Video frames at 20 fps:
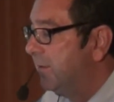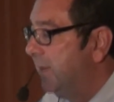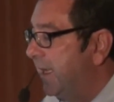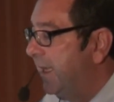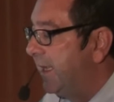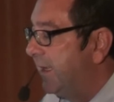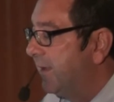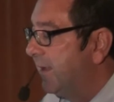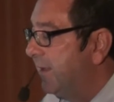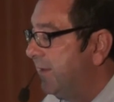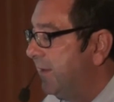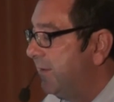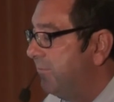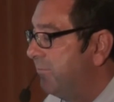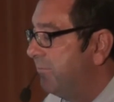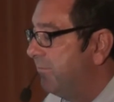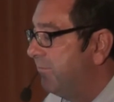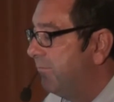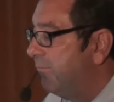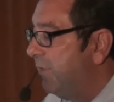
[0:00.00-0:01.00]
link, and
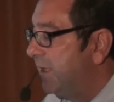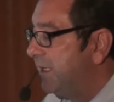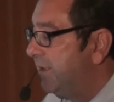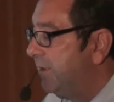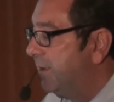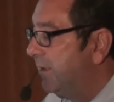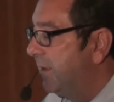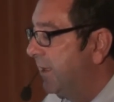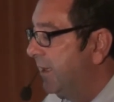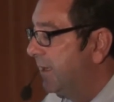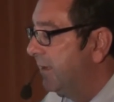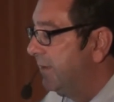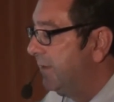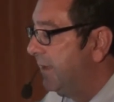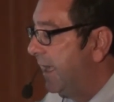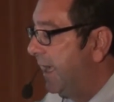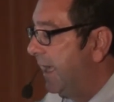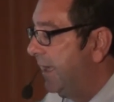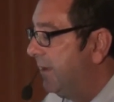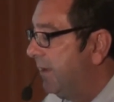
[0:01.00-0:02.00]
then when you click
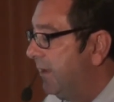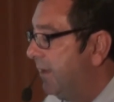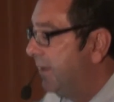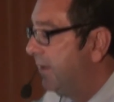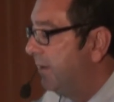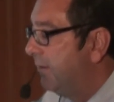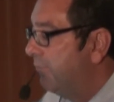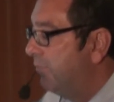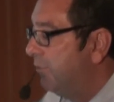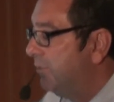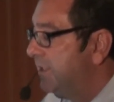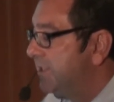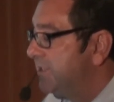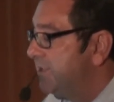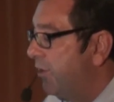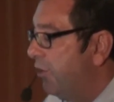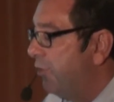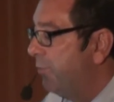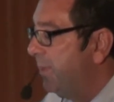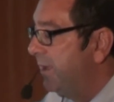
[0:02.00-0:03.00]
on that, we'll
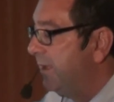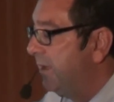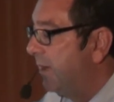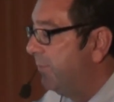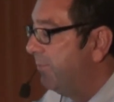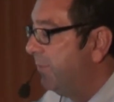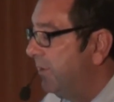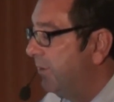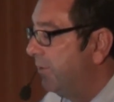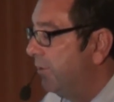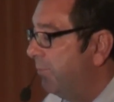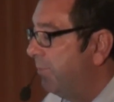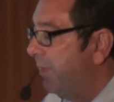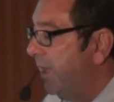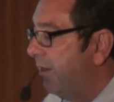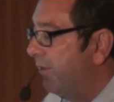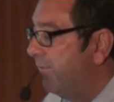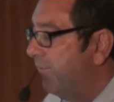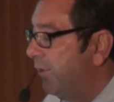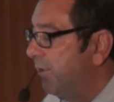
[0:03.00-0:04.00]
just open up a little
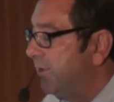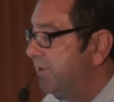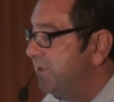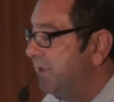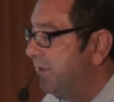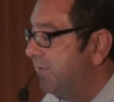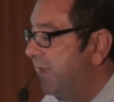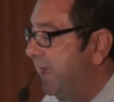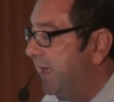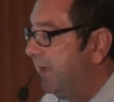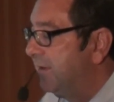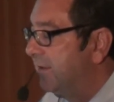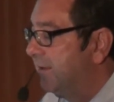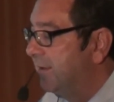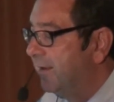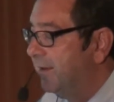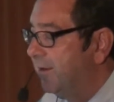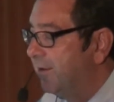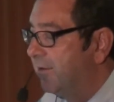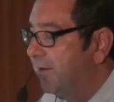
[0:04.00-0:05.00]
bigger version of that
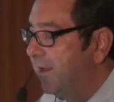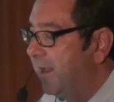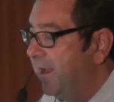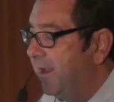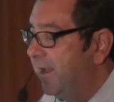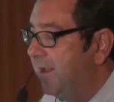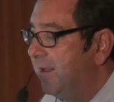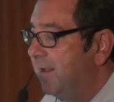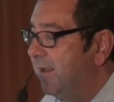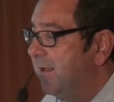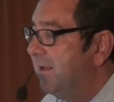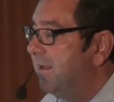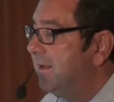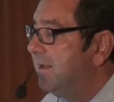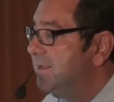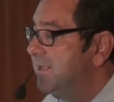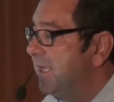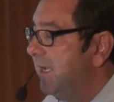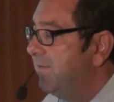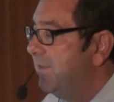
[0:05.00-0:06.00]
and click OK,
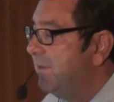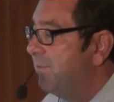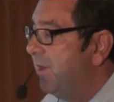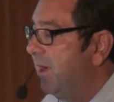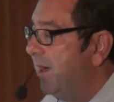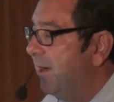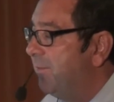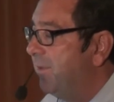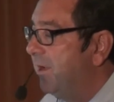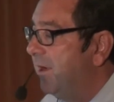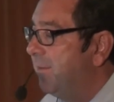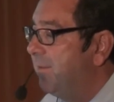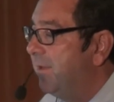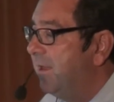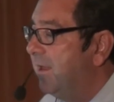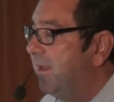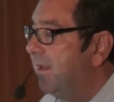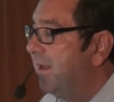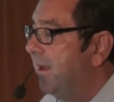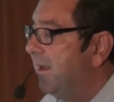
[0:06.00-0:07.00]
save the
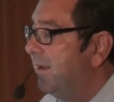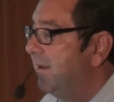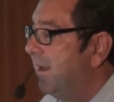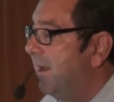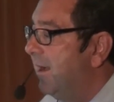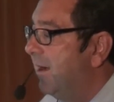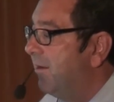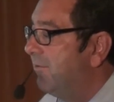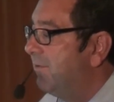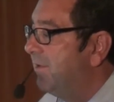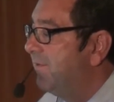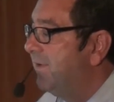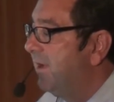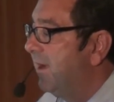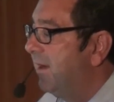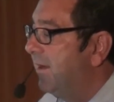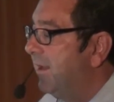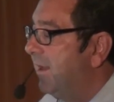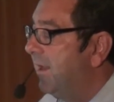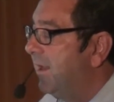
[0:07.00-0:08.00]
pop-up, and now we've
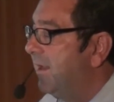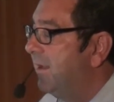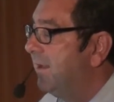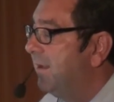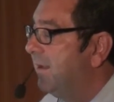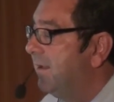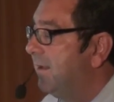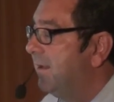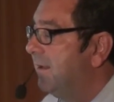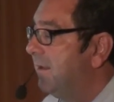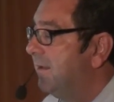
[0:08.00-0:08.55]
got a